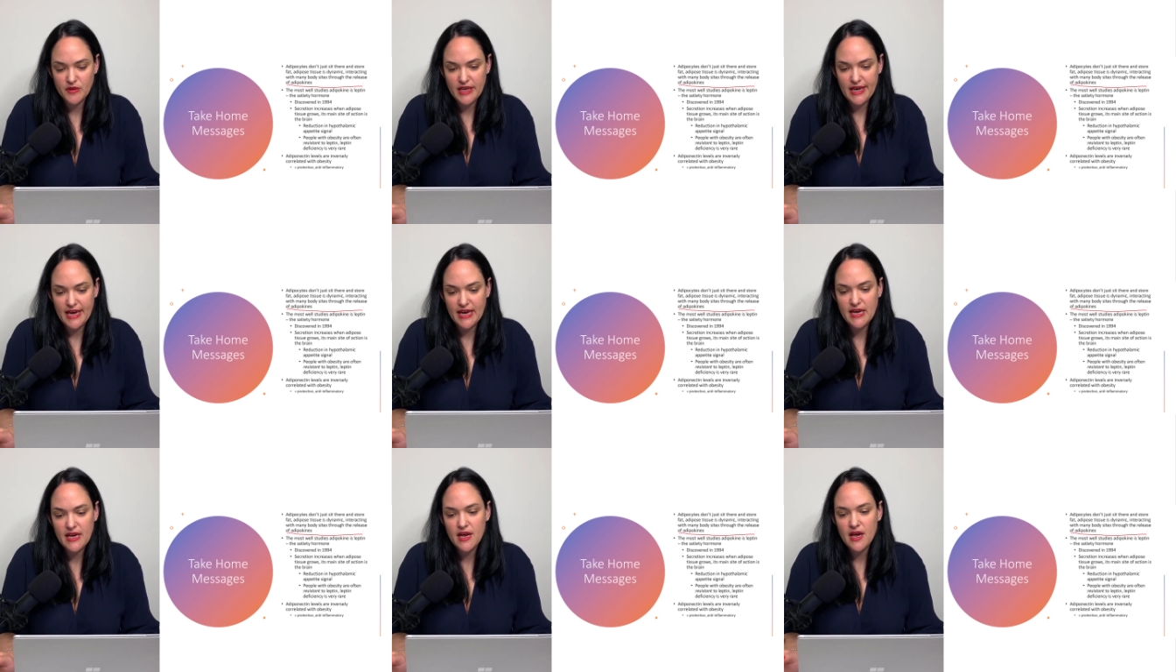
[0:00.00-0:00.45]

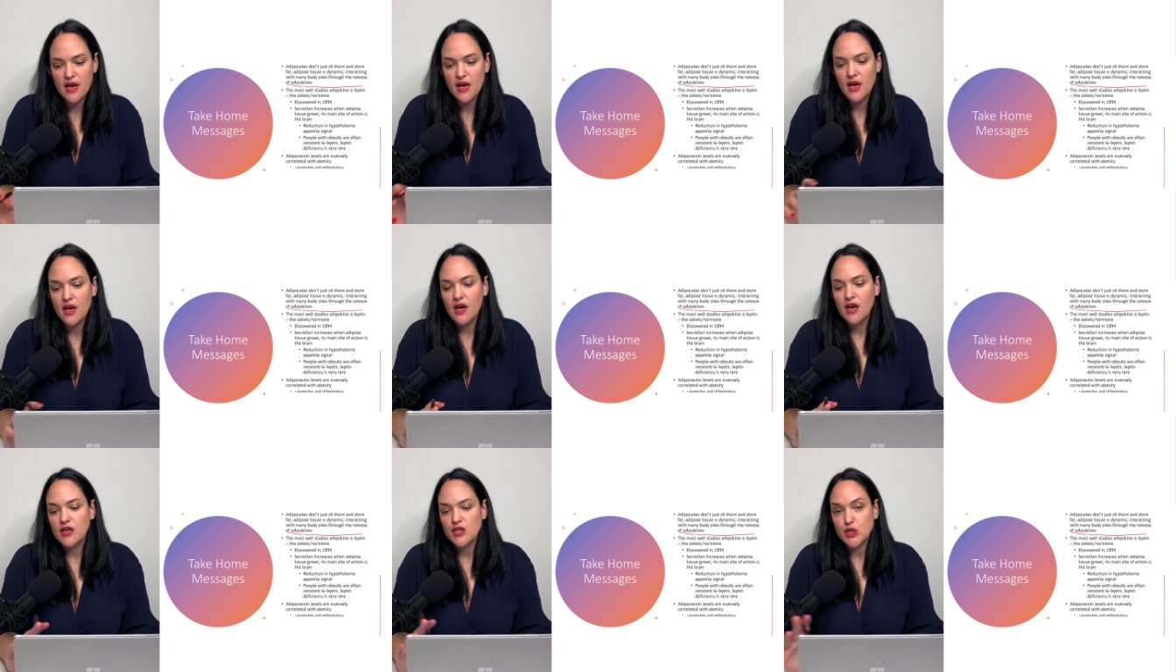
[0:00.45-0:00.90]
Okay,
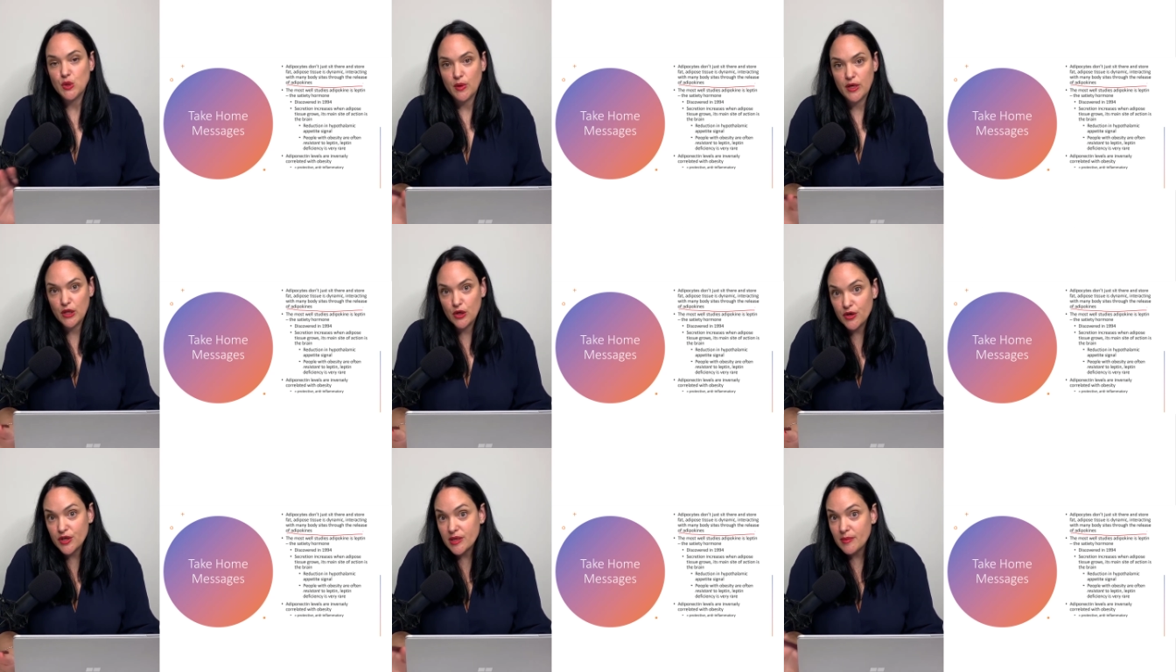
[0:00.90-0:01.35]
so
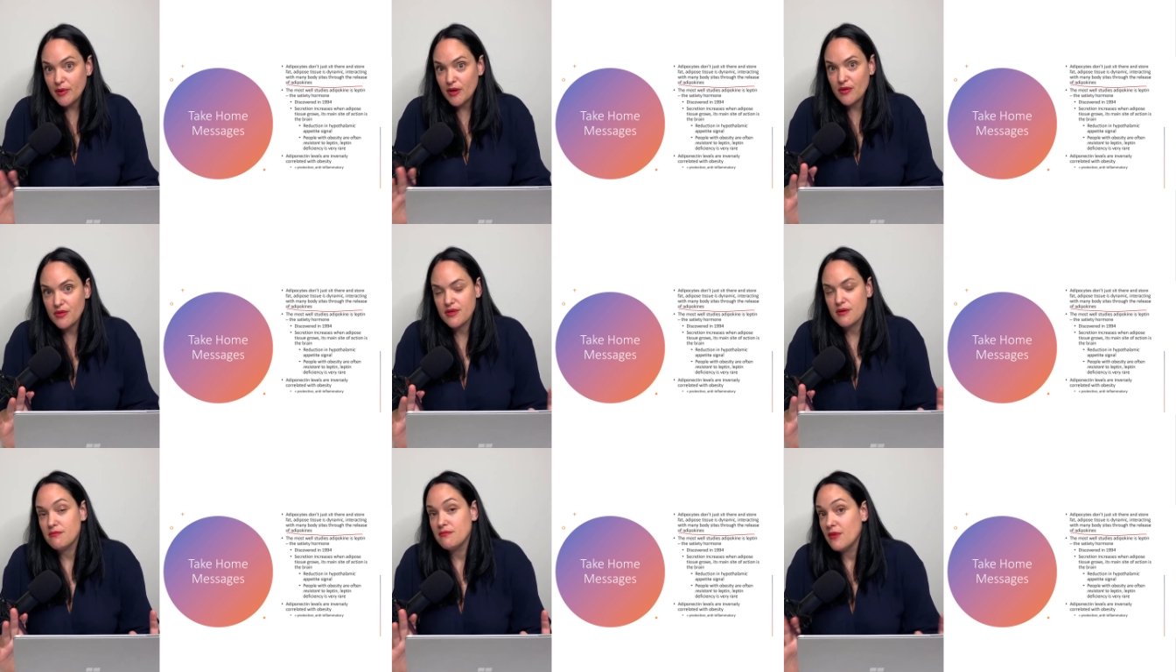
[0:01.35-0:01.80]
we learned
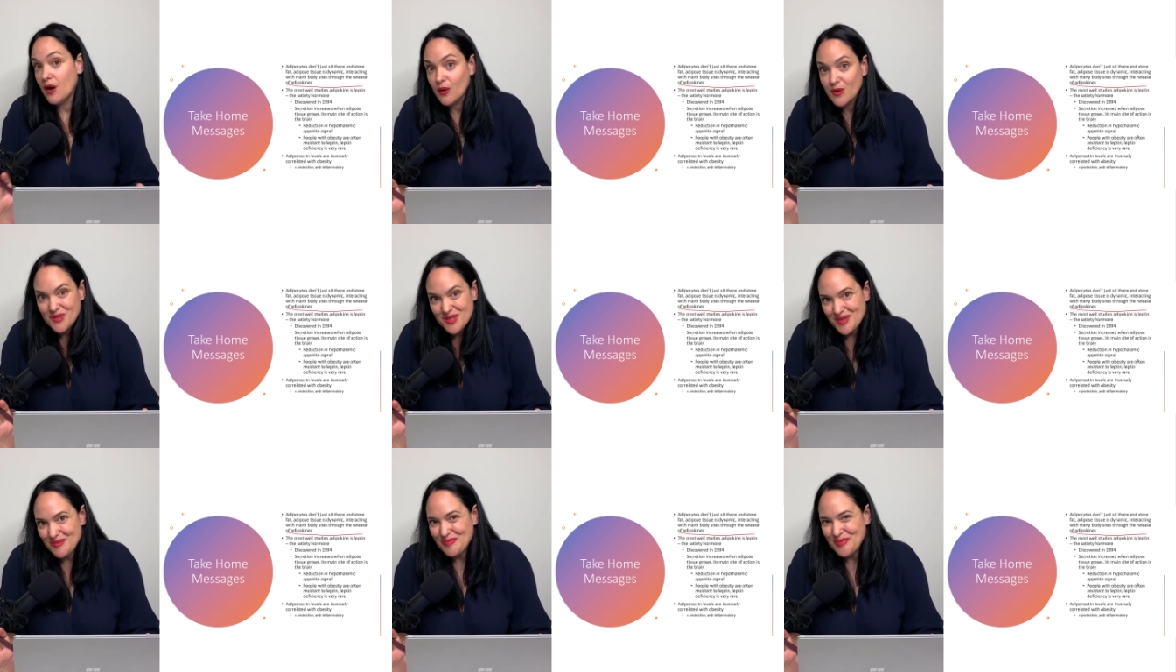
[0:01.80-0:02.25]
about the
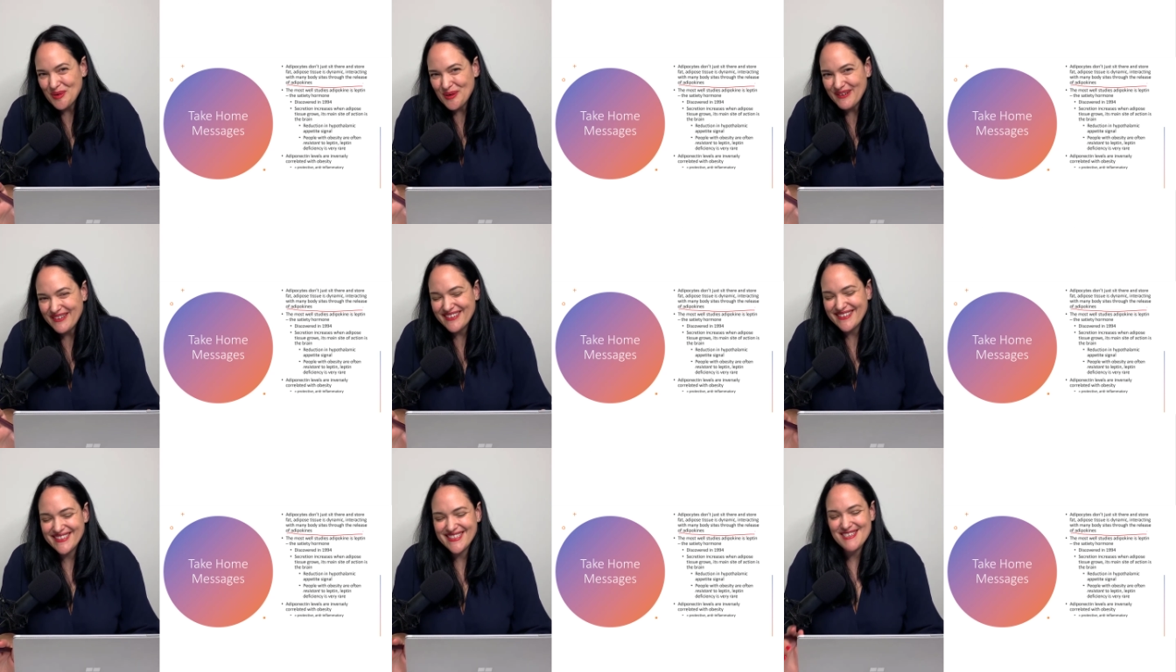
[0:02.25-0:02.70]
most
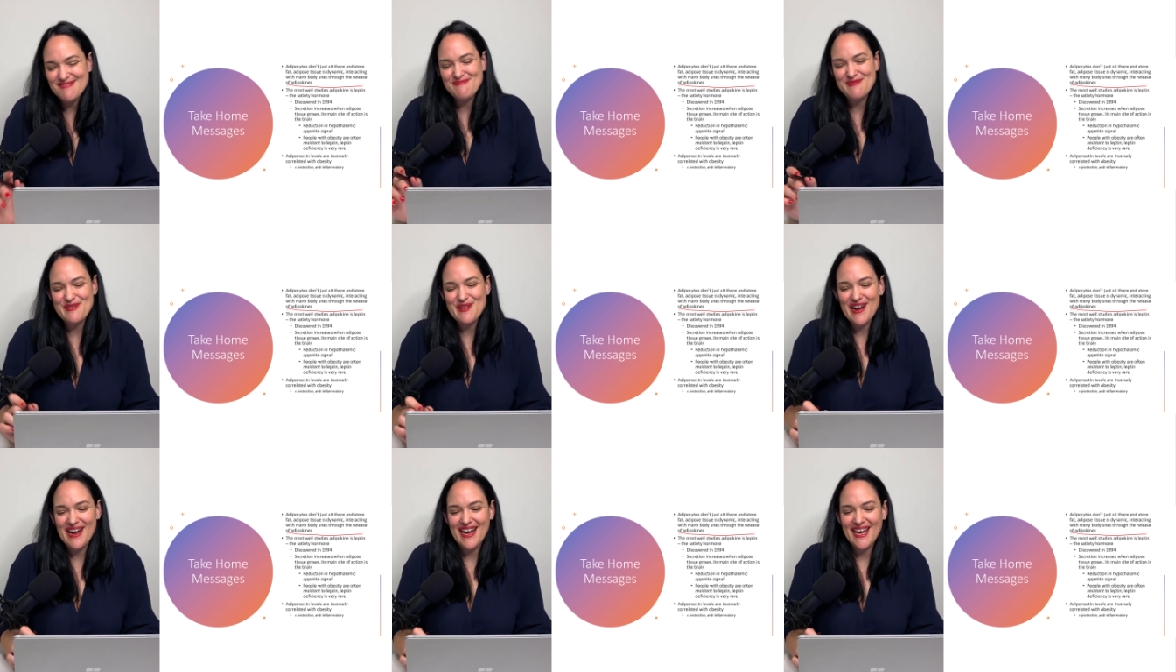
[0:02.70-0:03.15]
important
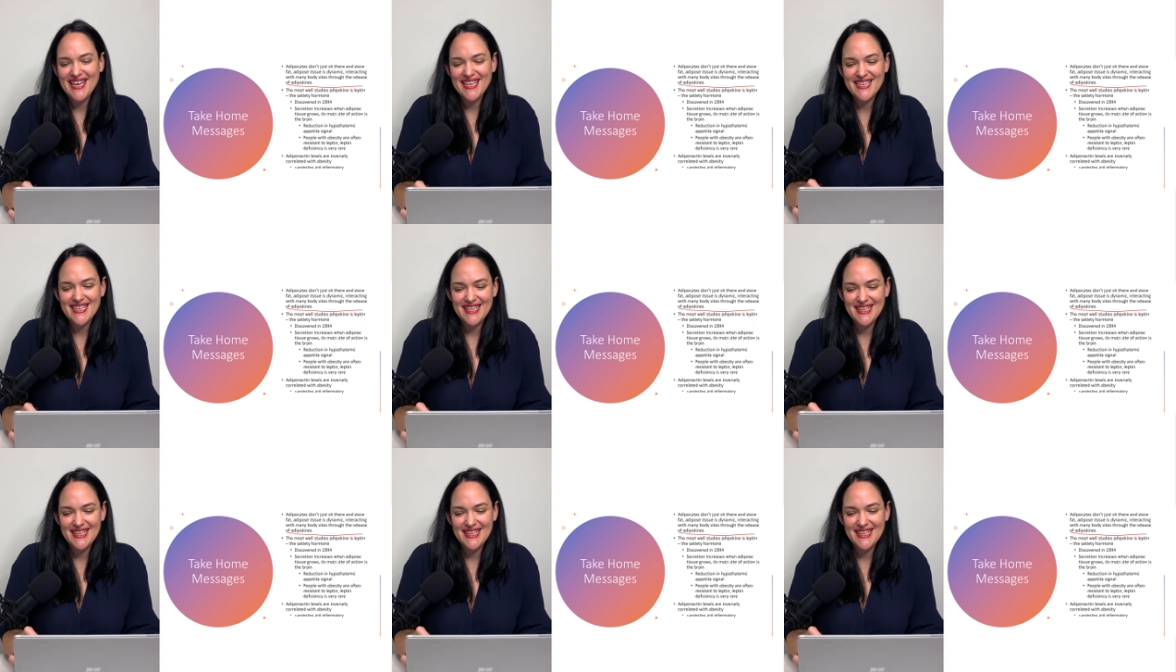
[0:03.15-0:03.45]
adipokine,